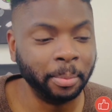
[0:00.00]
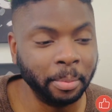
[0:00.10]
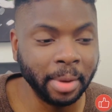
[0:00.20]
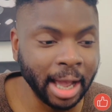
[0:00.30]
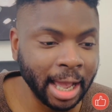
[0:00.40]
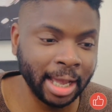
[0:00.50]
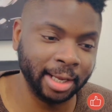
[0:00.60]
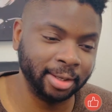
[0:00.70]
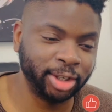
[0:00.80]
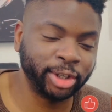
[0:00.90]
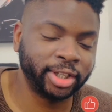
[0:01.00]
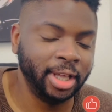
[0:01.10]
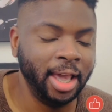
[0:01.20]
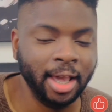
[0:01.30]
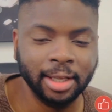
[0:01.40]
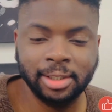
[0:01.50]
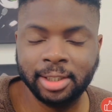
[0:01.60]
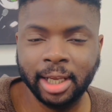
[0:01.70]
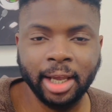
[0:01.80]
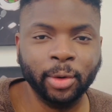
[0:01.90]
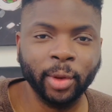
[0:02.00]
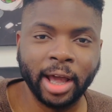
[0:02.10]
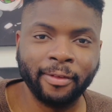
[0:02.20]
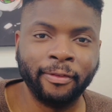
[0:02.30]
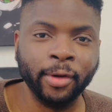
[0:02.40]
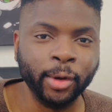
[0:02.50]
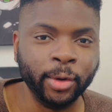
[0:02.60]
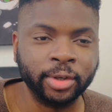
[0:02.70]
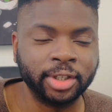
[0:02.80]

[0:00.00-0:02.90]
Man, just seeing all that food,